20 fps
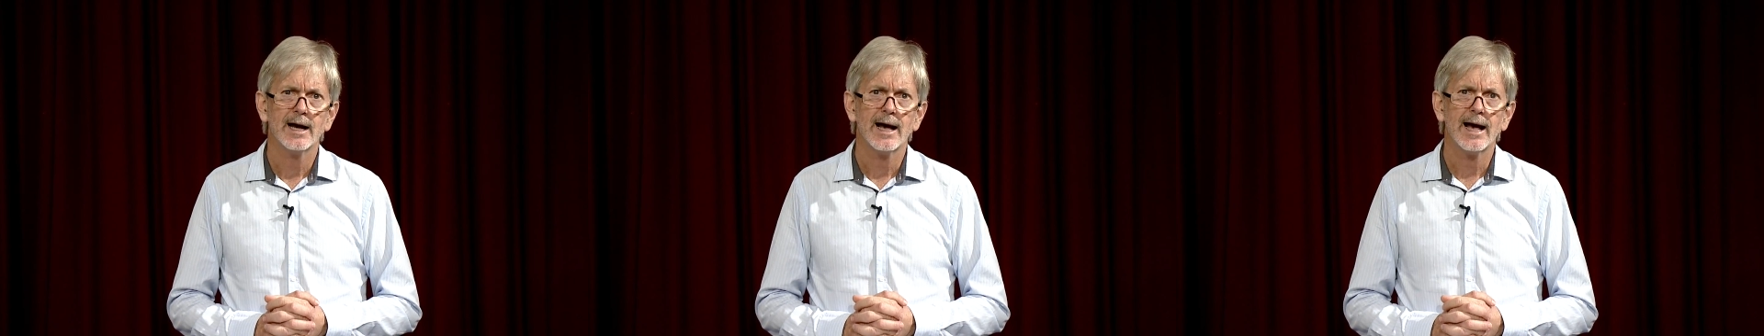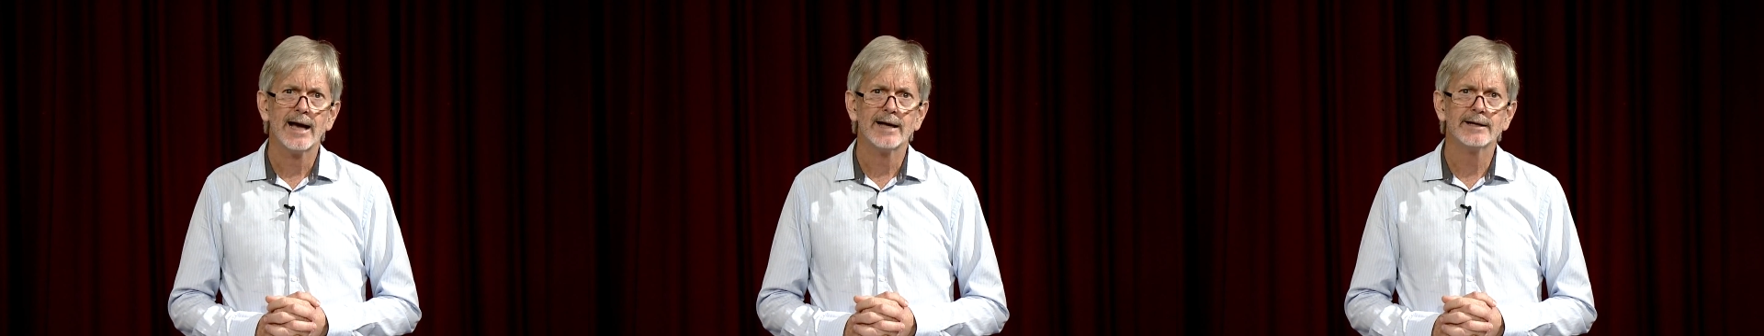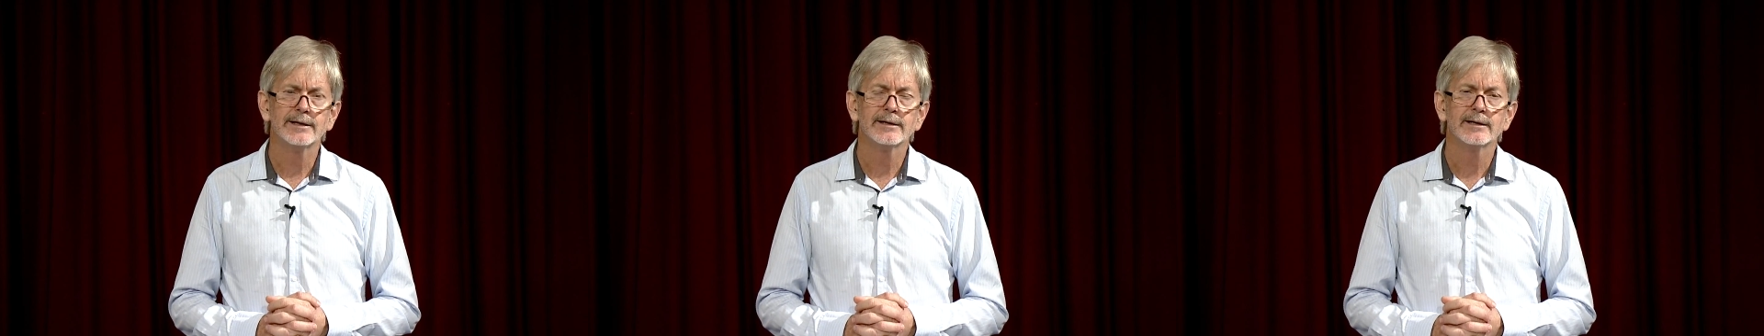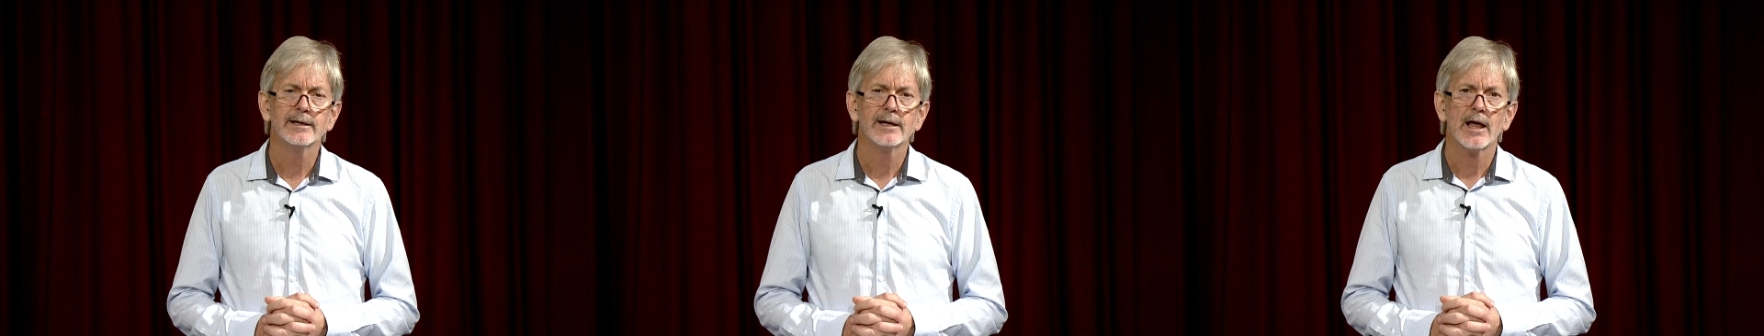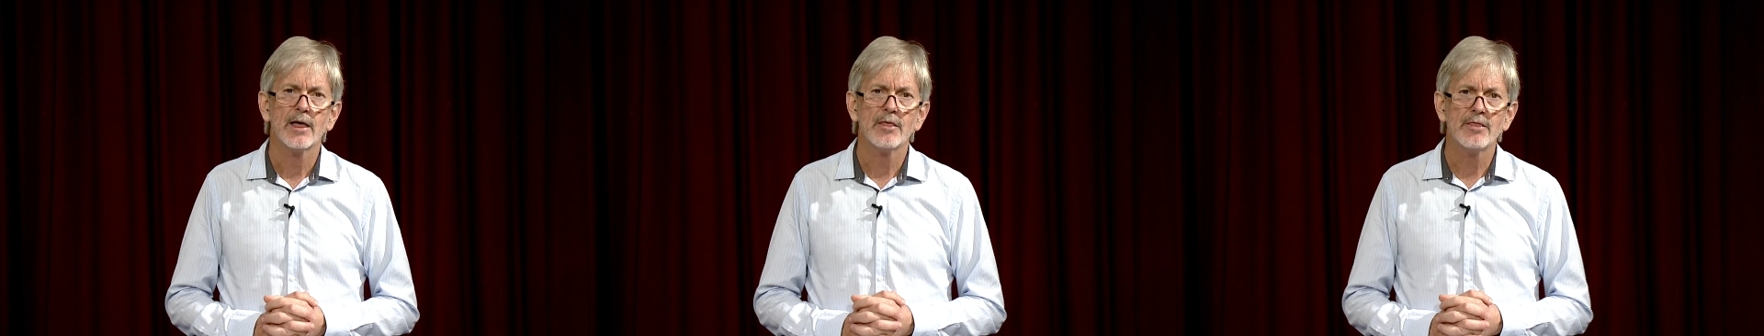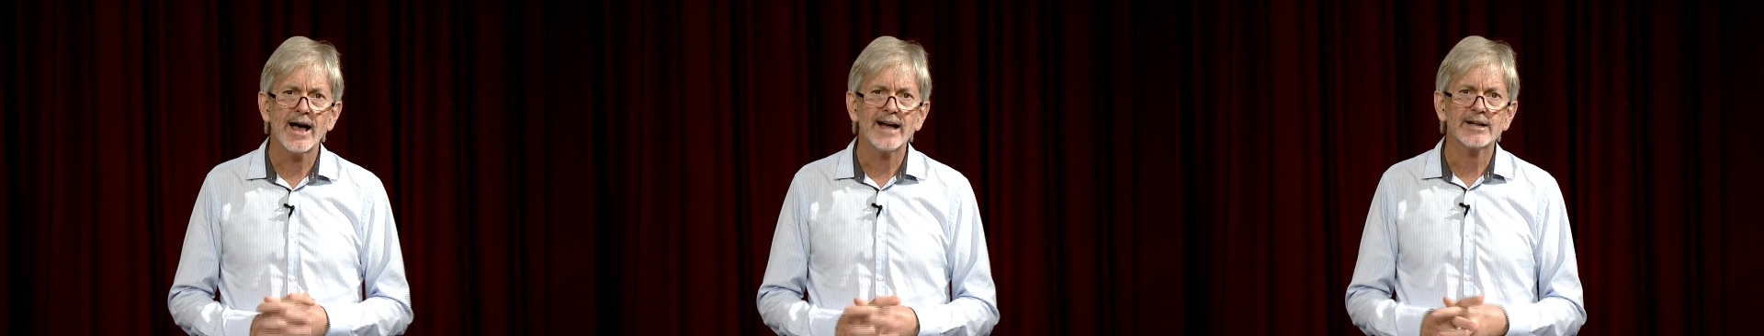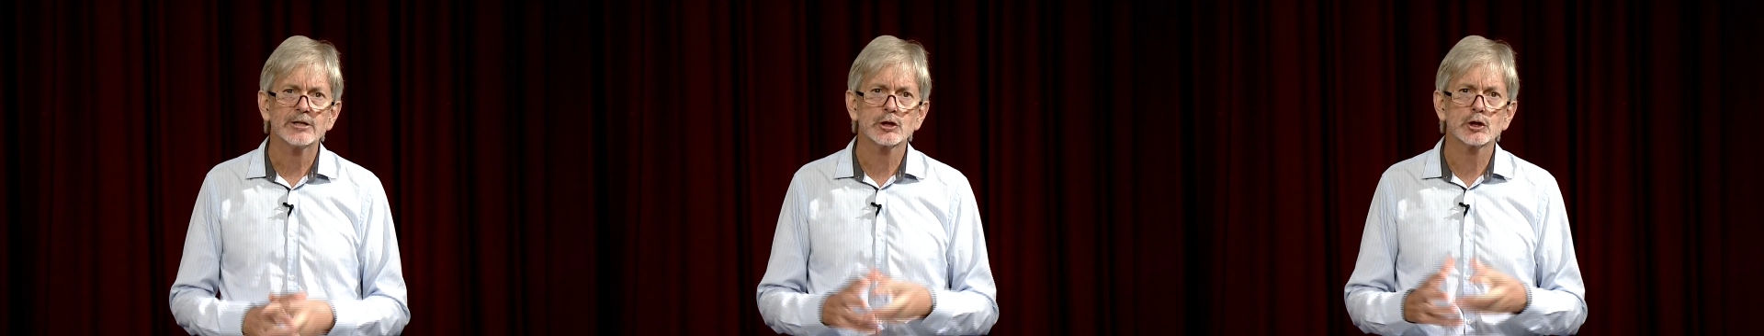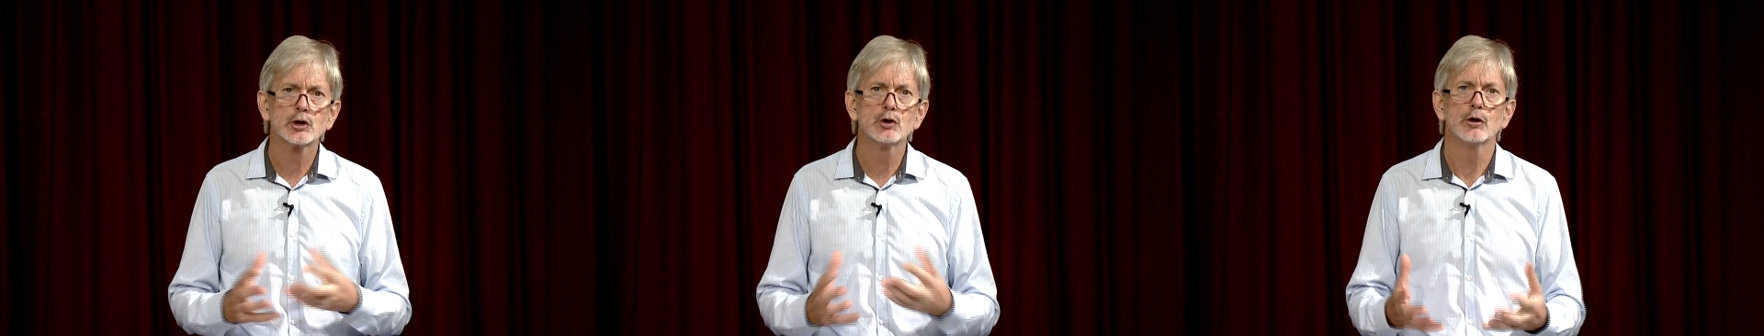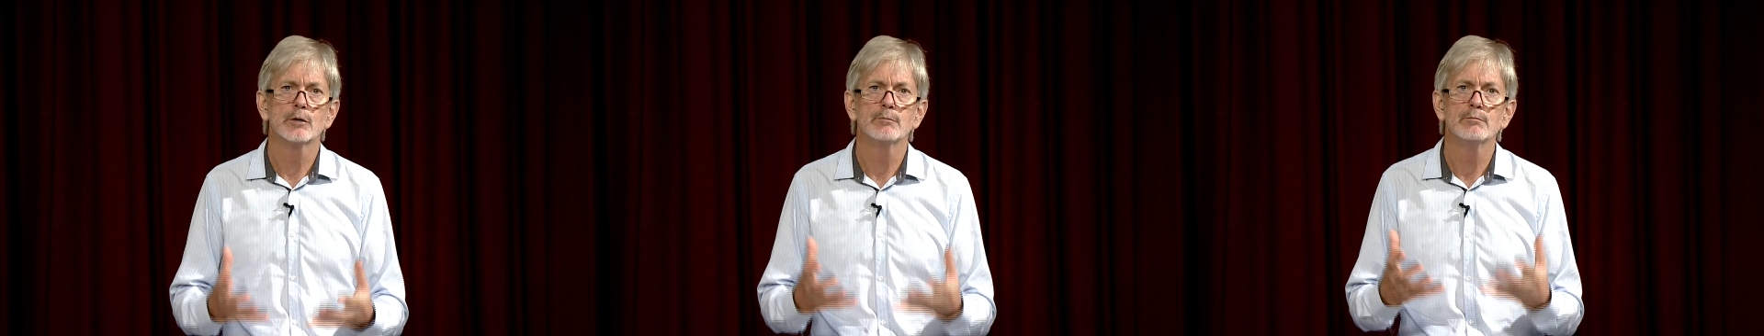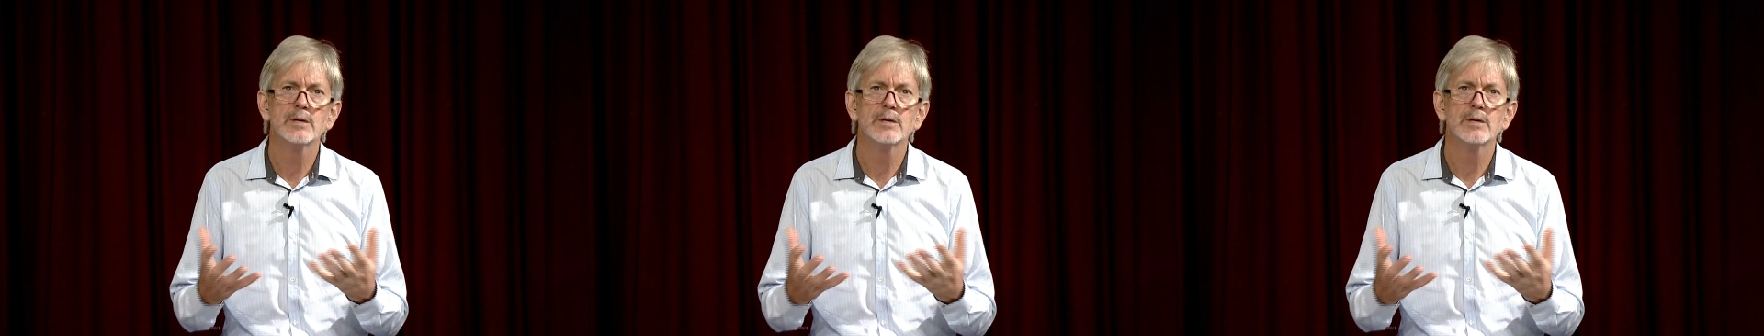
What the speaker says: And that should